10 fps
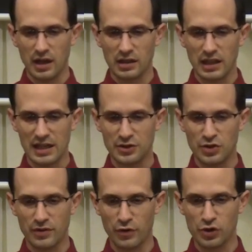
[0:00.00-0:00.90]
Less
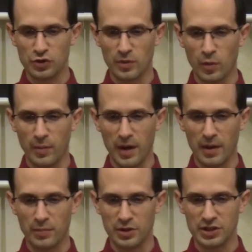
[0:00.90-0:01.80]
universal and more
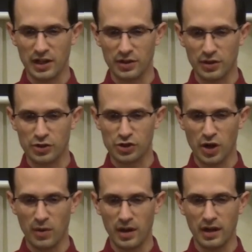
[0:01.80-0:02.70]
particular,
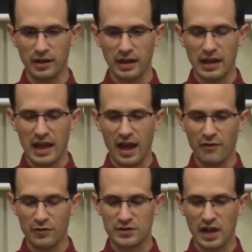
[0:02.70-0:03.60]
Shoah
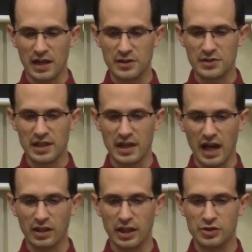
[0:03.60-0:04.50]
emphasizes the
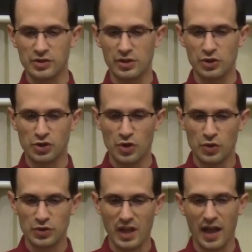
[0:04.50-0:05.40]
annihilation of the
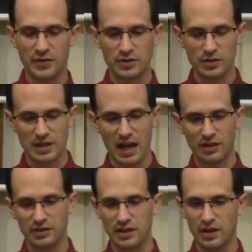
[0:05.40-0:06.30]
Jews, not the
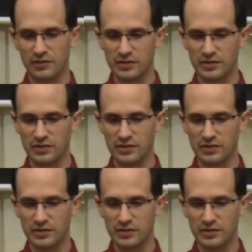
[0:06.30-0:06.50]
totality of